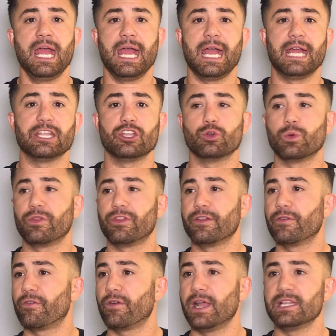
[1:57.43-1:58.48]
and you're with
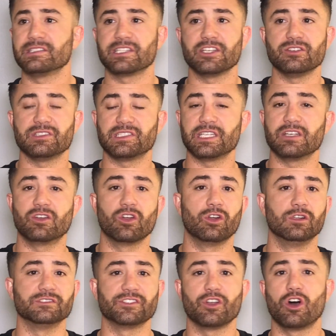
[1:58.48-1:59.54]
your friends and you see
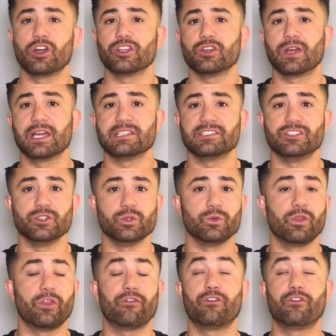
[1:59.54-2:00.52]
girls and all you guys do